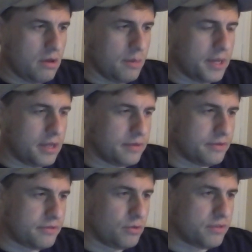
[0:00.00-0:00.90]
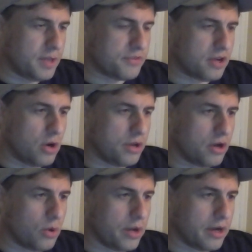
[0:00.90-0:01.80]
I mean, these two teams are going
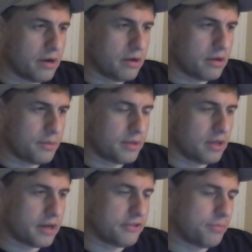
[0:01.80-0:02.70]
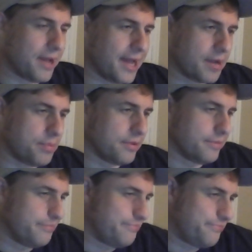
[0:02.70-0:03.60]
nowhere. I mean, Luck is back, but,